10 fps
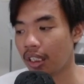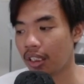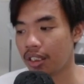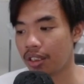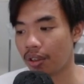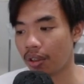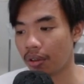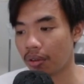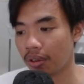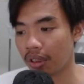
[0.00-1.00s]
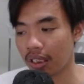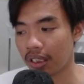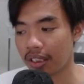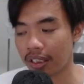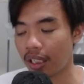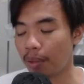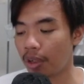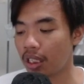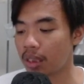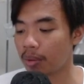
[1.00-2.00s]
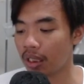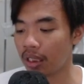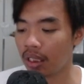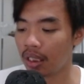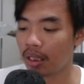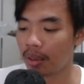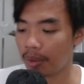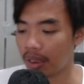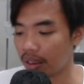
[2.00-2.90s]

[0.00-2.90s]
So it is entirely possible, but